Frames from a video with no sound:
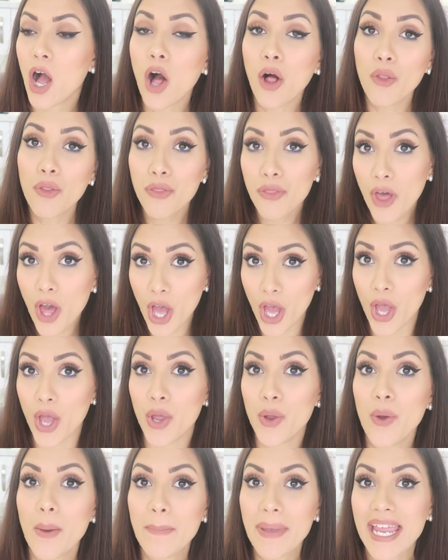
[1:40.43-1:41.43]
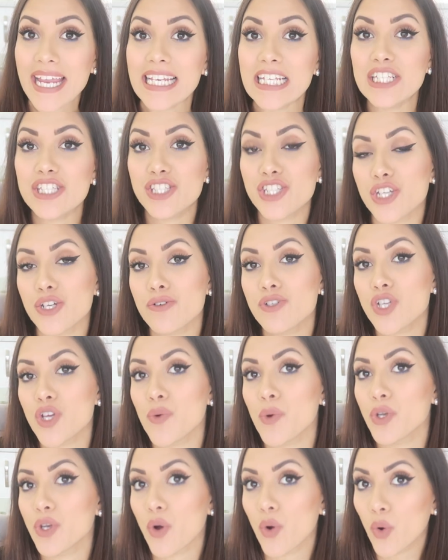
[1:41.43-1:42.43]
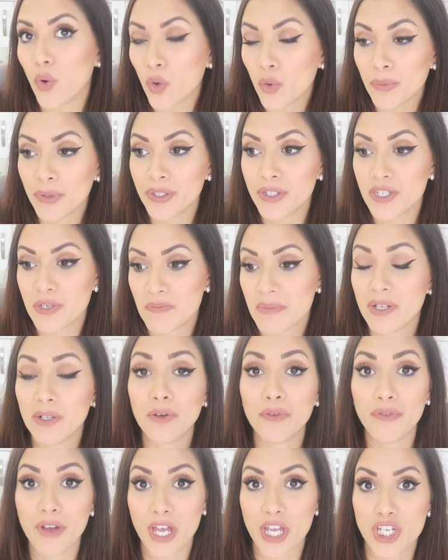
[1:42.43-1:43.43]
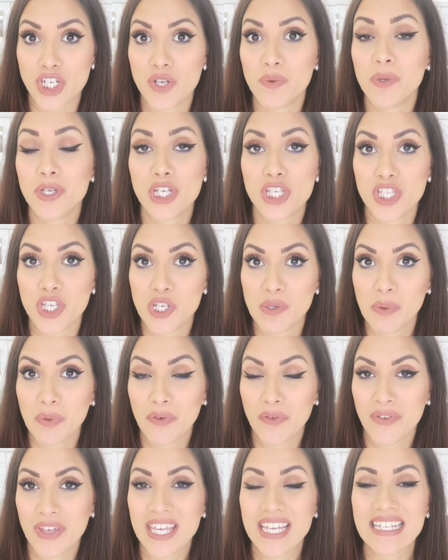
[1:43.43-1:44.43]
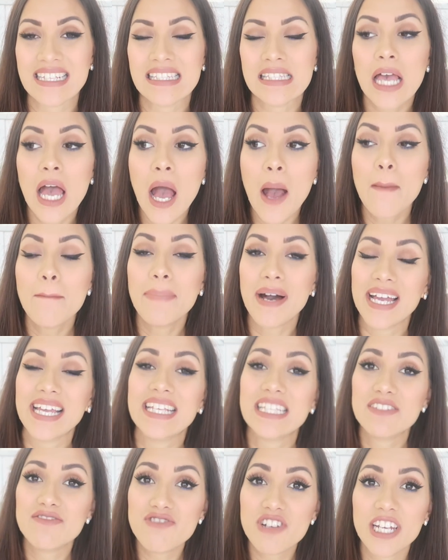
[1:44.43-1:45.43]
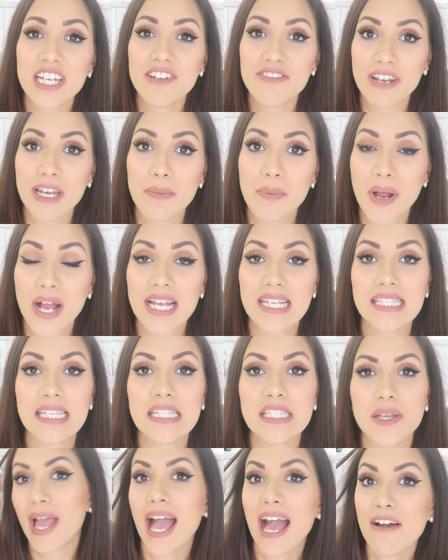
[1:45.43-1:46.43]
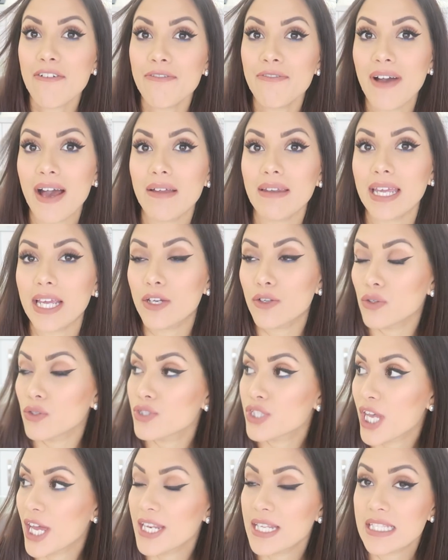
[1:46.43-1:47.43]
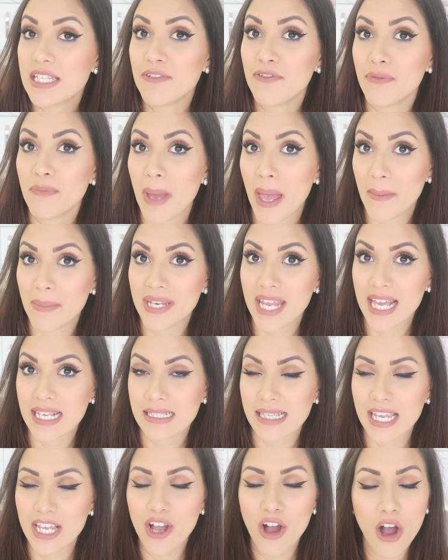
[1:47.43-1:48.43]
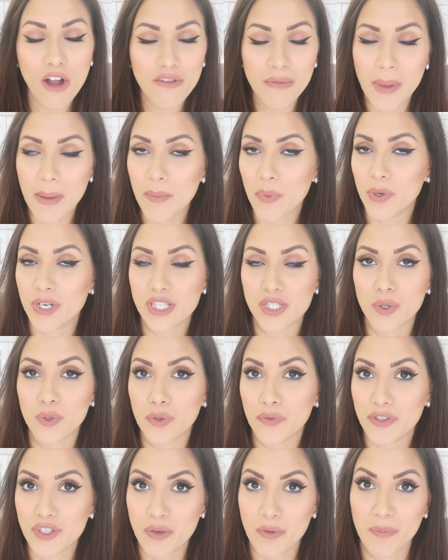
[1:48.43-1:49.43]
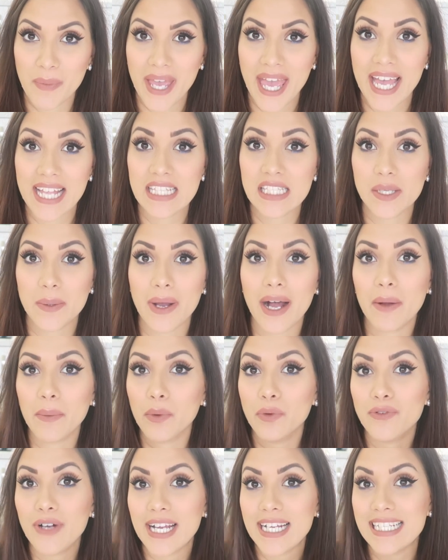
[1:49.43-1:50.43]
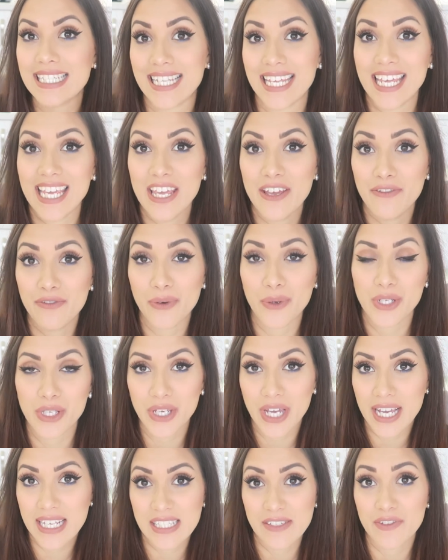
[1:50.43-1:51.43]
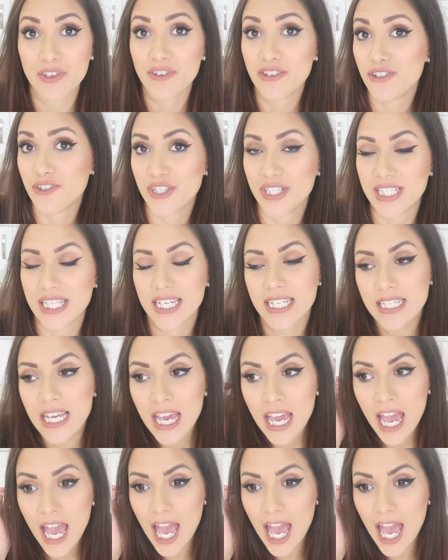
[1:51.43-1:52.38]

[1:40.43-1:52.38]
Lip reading: Although Baileys do an almond milk version, which is suitable for vegans, but it's really, really pricey. So I have found like an alternative from M&S. I can't remember what it's called off the top of my head, so I will write it here for you guys if you're interested.